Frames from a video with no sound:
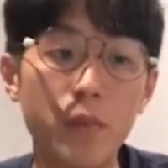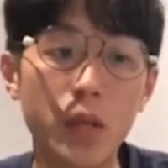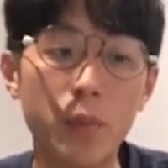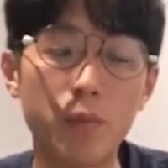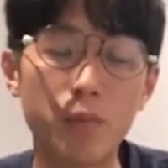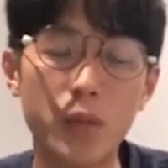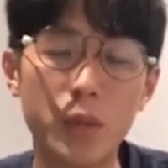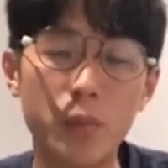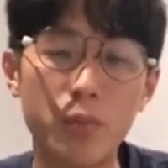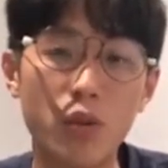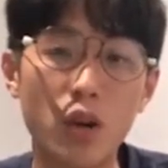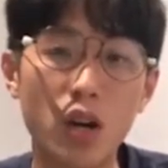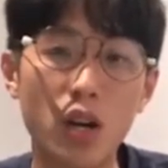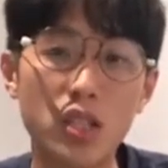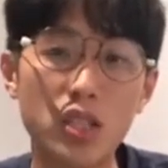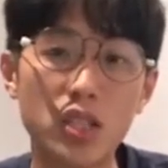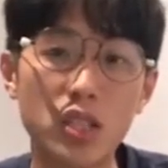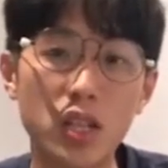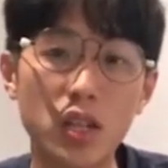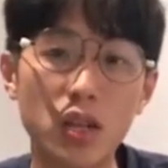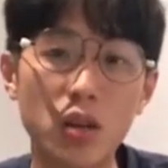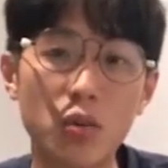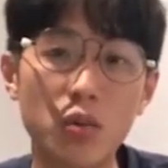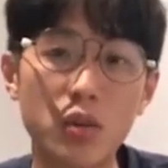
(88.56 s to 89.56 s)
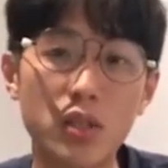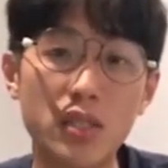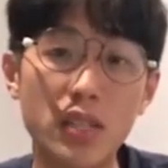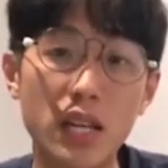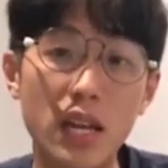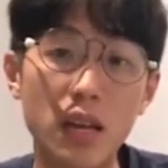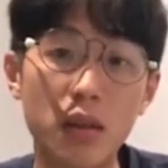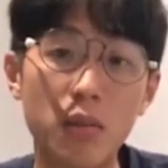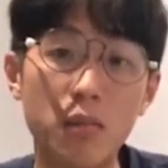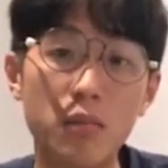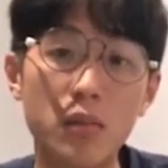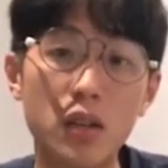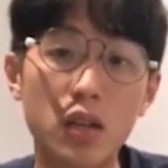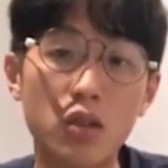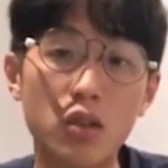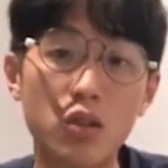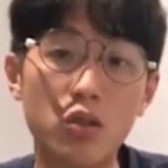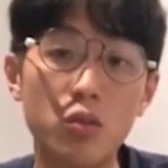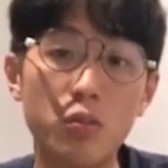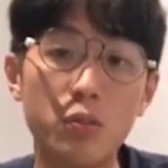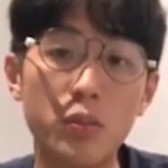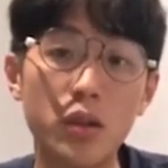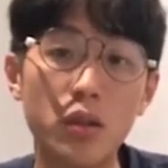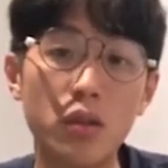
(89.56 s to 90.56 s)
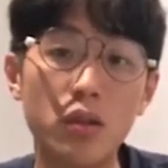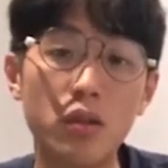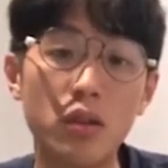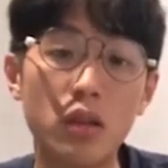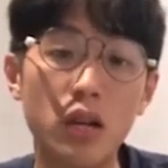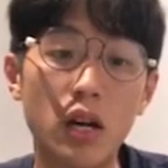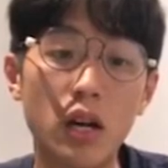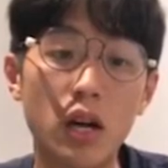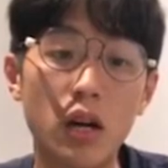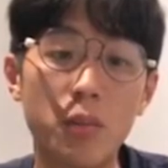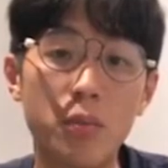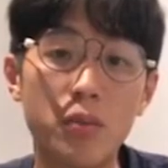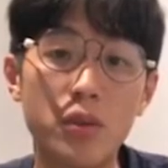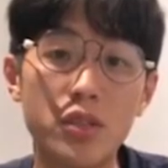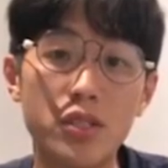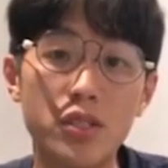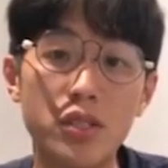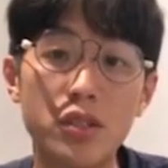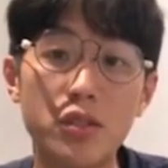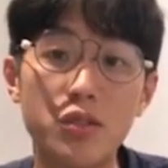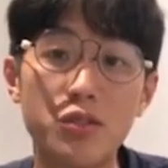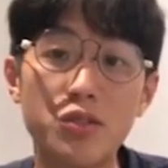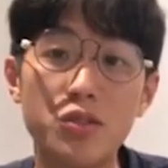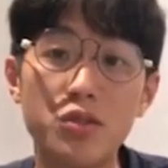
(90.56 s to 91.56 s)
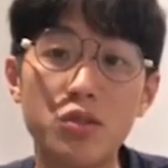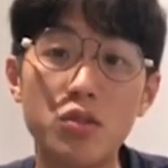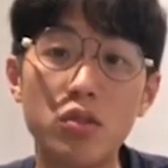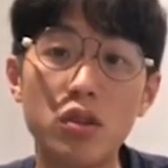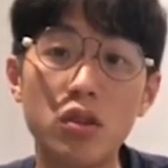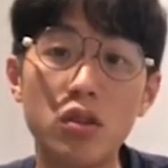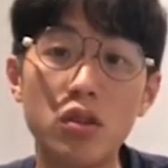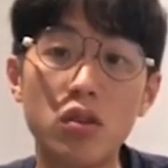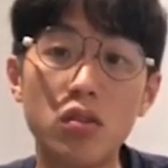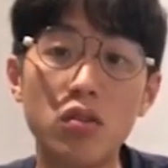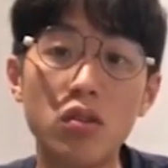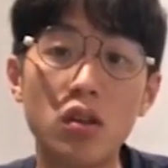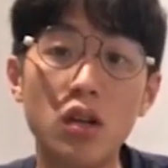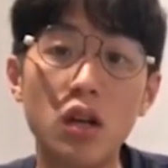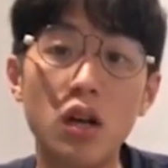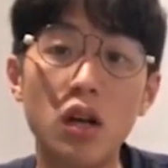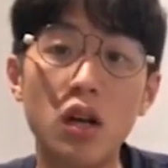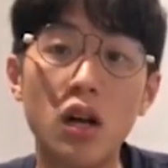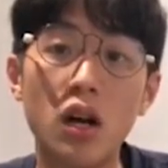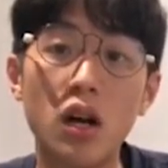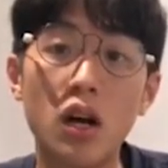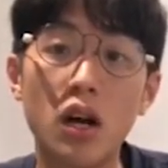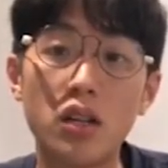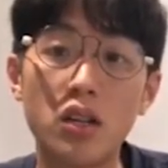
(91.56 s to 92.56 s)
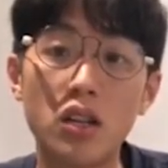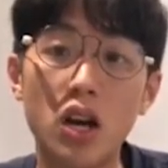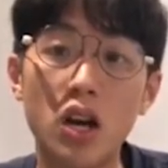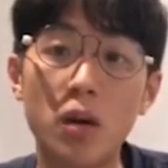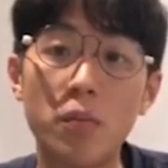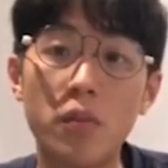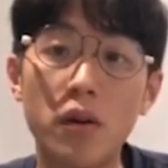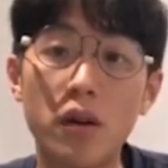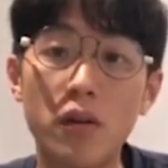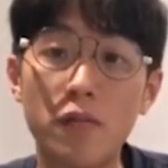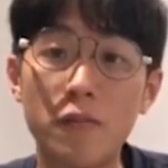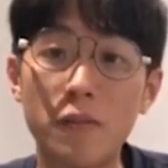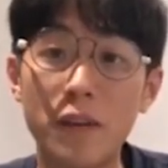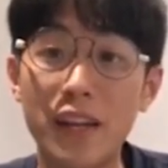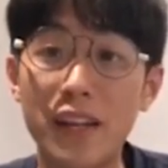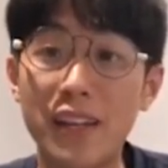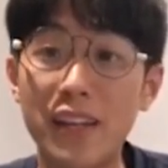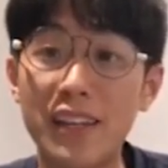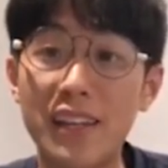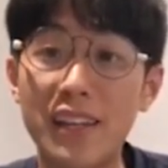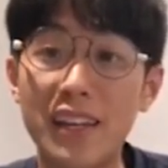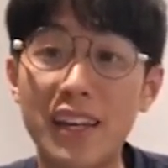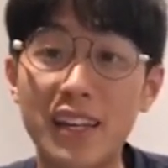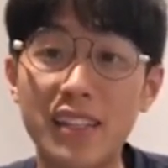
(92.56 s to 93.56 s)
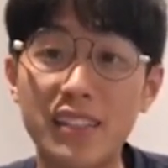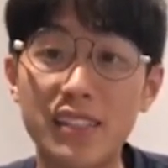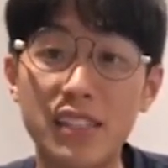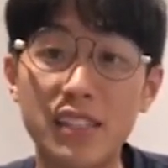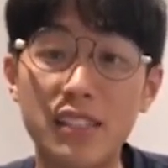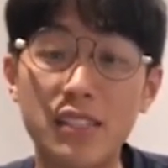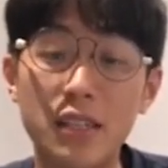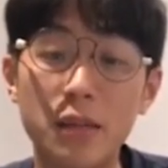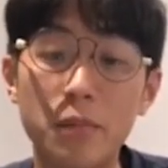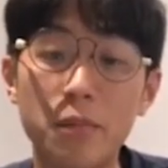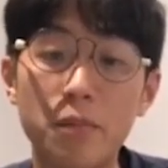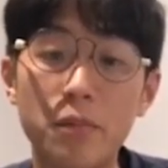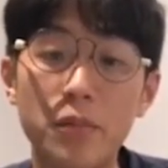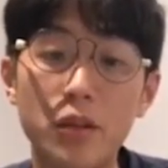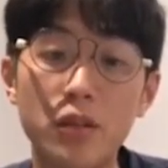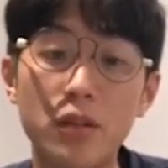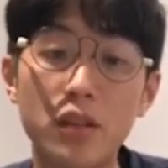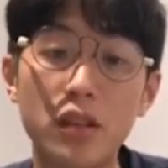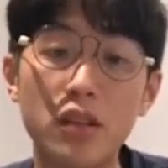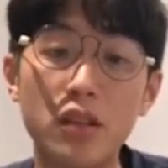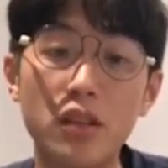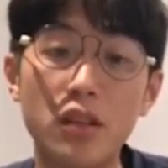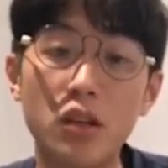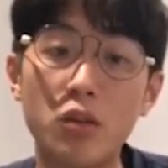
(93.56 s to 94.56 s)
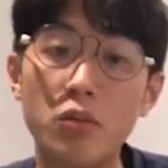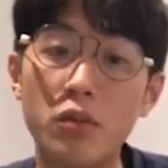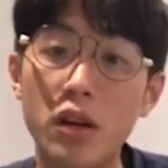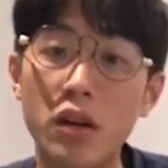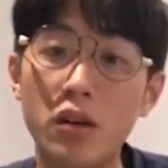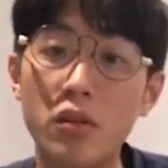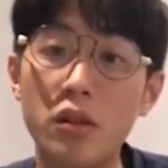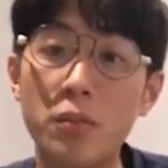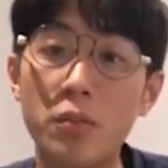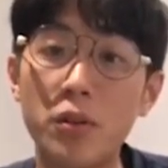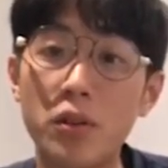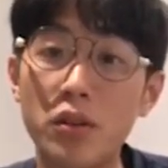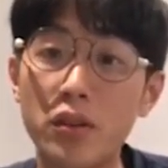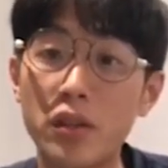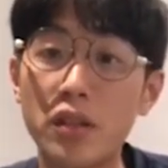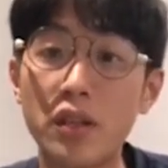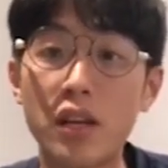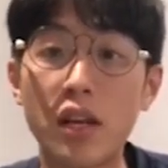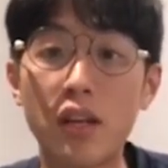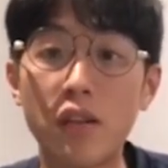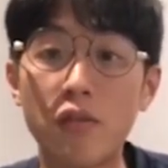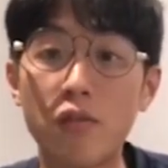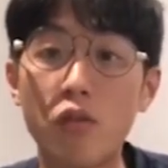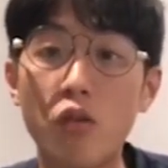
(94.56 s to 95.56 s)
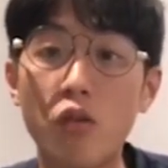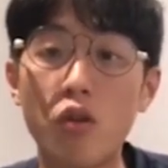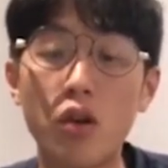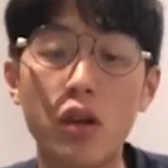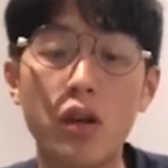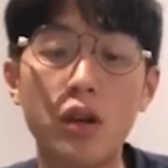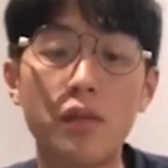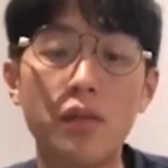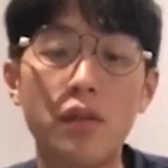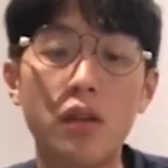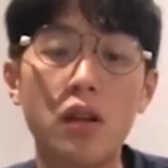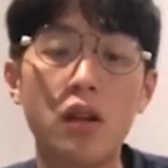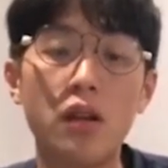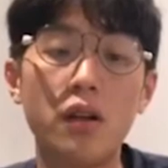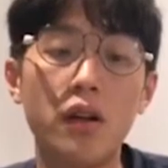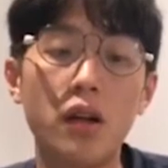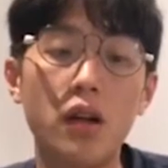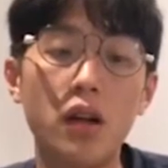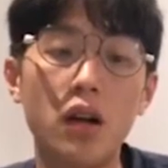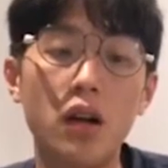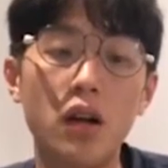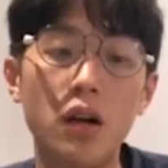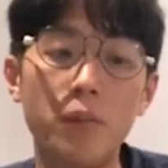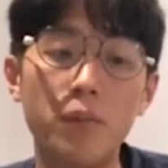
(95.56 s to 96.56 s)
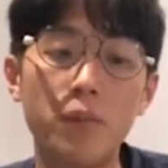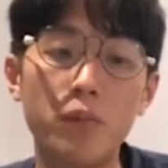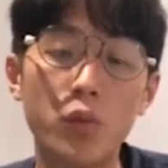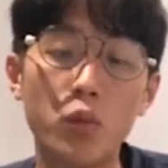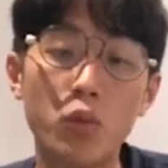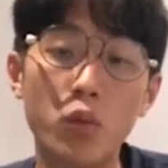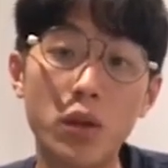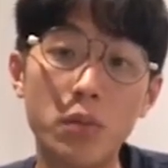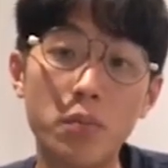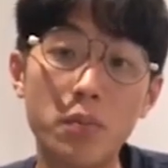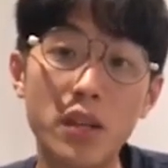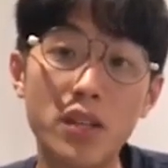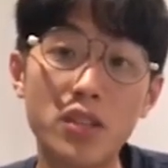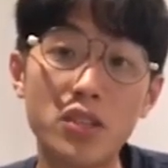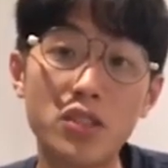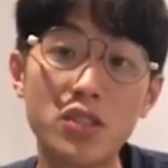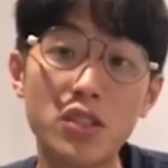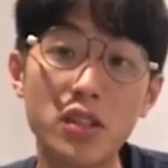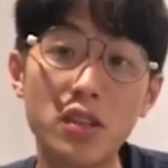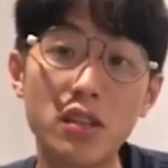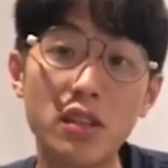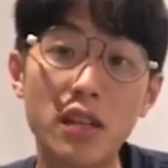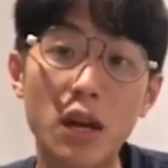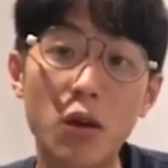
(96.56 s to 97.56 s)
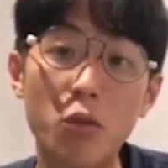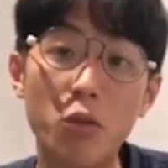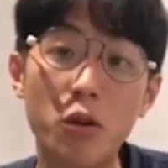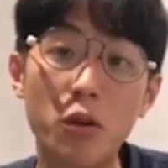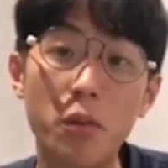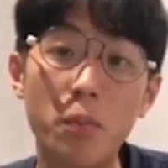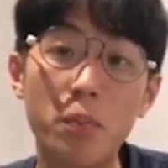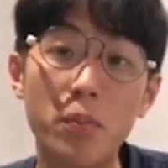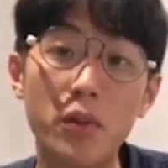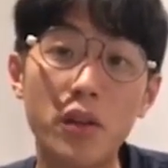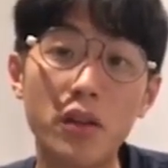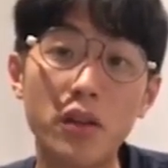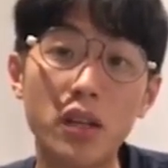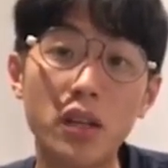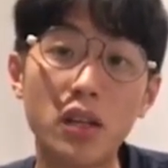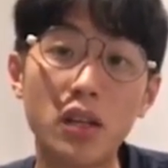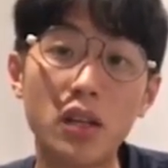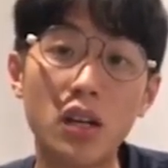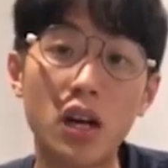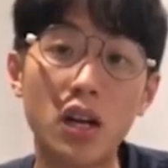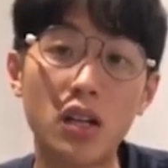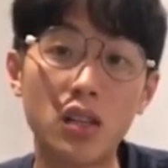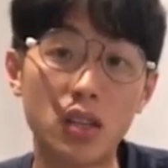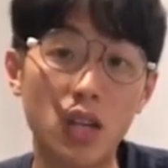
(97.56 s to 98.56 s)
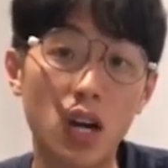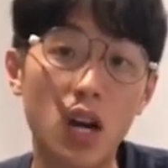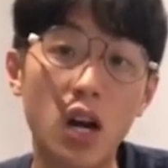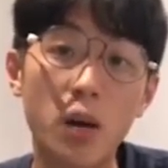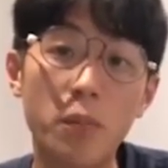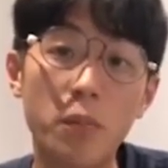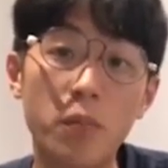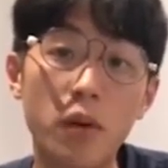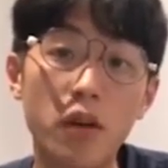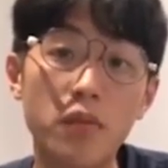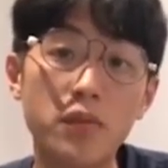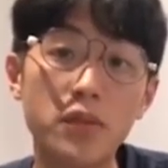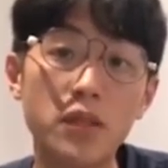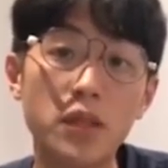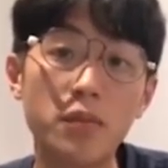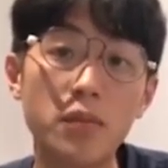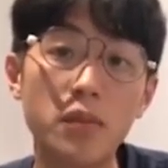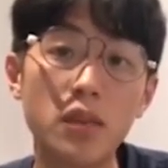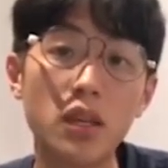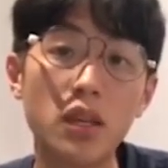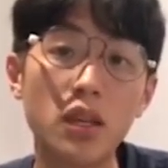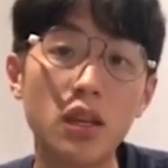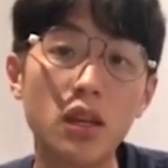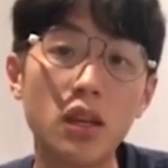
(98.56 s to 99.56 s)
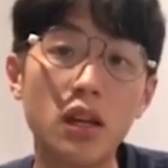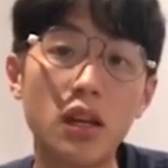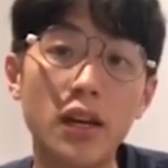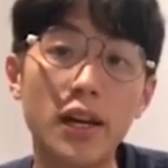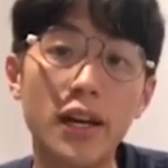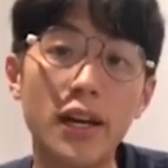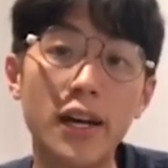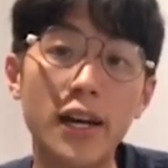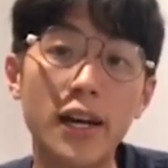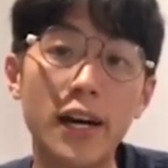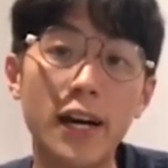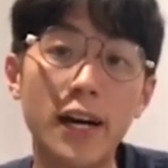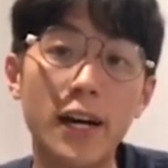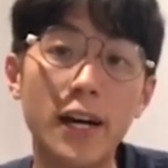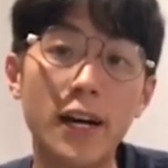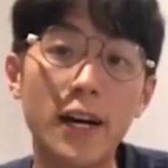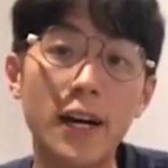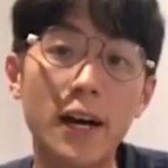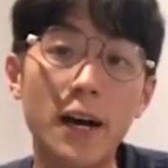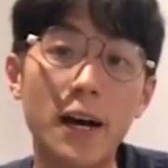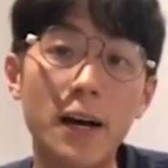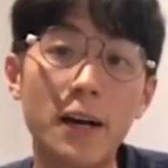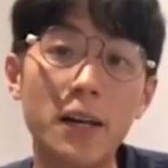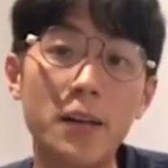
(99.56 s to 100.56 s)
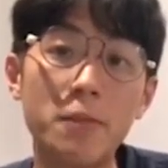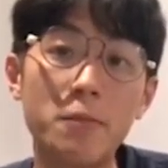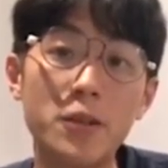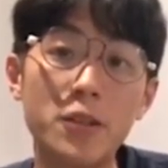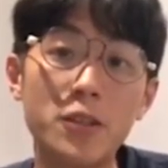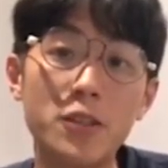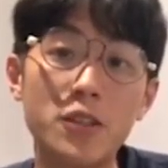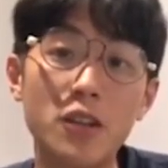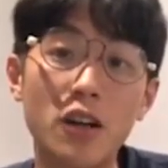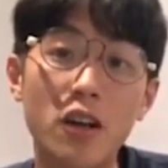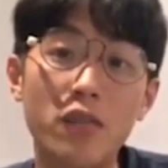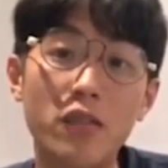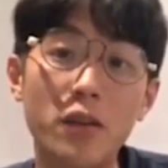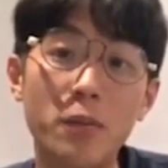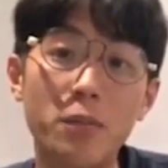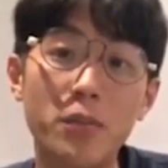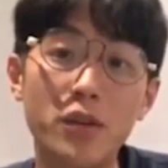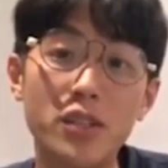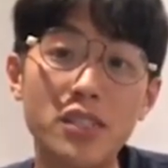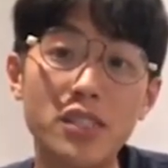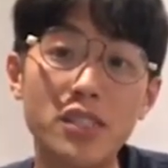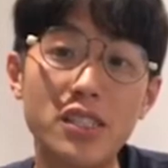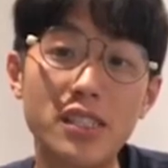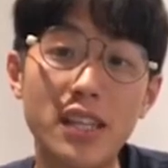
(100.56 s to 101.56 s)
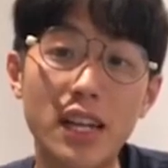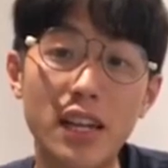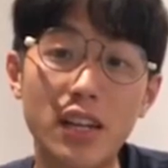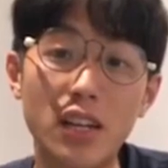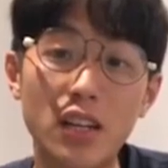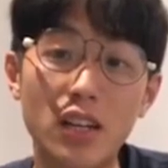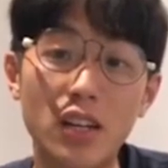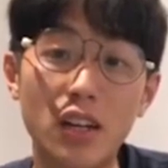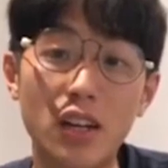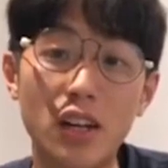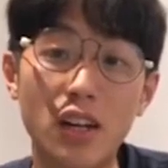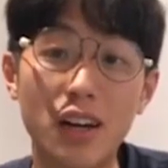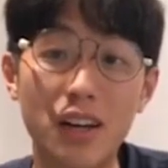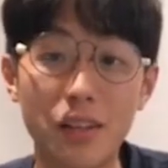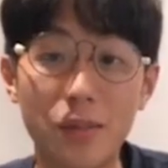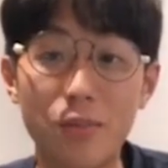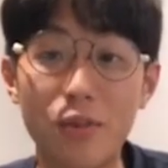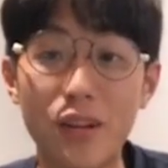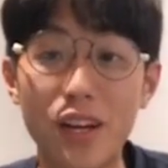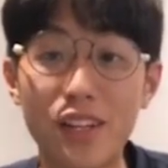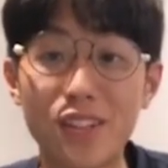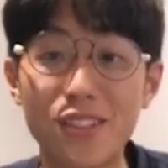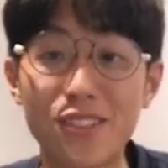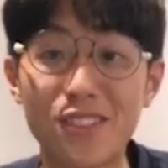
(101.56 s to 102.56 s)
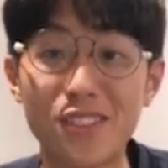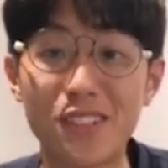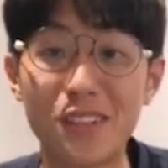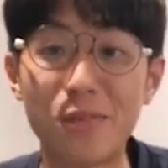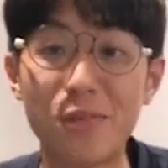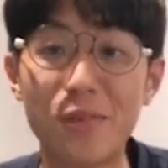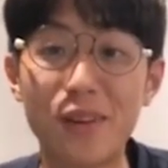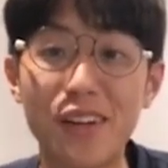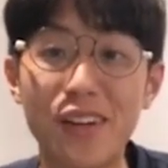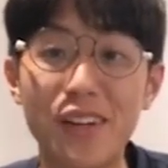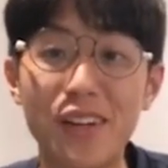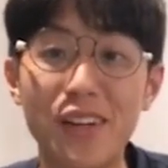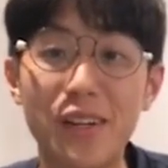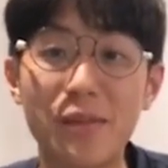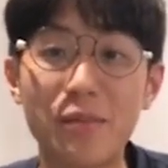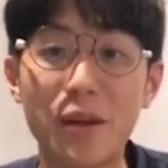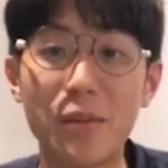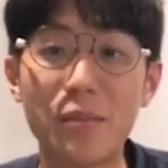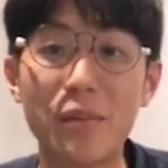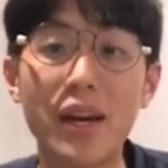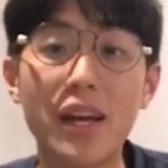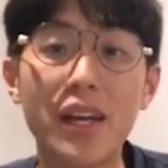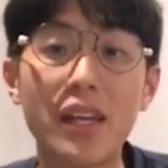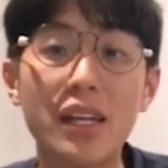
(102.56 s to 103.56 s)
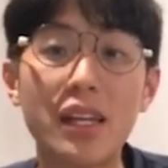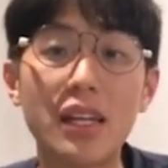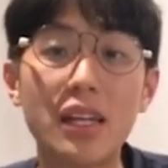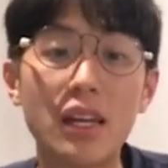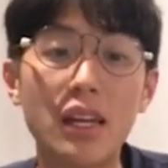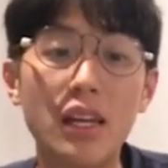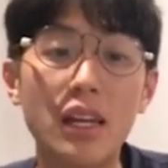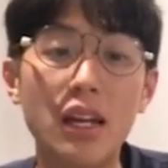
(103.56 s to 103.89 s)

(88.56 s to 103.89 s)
The project was aimed to build a personal studio on top of any existing building around Building 94. When mentioned that we're building on top of something, an image of a bird standing on a branch appeared in my mind.